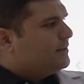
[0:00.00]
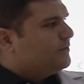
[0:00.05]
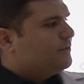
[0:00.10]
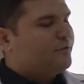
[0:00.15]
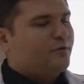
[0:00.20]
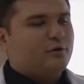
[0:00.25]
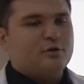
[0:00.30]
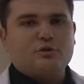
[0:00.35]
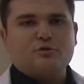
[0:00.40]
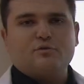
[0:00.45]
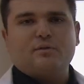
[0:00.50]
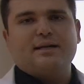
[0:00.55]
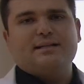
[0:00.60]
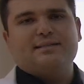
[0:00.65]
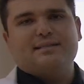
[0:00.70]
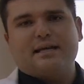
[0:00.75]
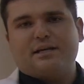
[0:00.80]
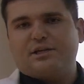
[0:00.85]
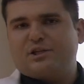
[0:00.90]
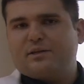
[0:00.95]
The first one
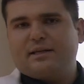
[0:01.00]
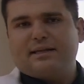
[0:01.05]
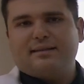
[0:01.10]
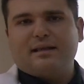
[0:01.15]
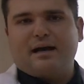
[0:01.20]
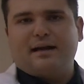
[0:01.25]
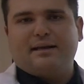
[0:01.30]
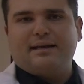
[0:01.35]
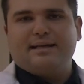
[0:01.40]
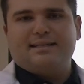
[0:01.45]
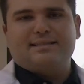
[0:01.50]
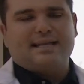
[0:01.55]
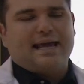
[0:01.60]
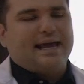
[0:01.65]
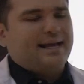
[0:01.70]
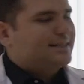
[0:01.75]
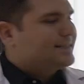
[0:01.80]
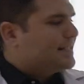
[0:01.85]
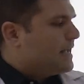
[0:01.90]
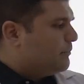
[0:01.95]
is actually done. It's
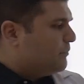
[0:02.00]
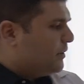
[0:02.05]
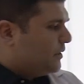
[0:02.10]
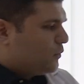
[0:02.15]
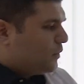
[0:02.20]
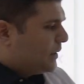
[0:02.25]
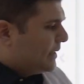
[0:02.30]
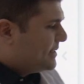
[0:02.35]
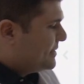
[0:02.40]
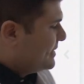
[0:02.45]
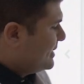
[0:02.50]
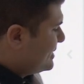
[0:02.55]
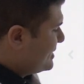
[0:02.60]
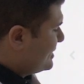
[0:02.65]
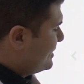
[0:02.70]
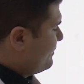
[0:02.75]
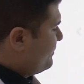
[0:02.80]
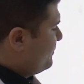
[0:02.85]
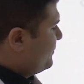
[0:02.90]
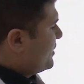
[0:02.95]
example. What is
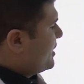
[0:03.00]
this?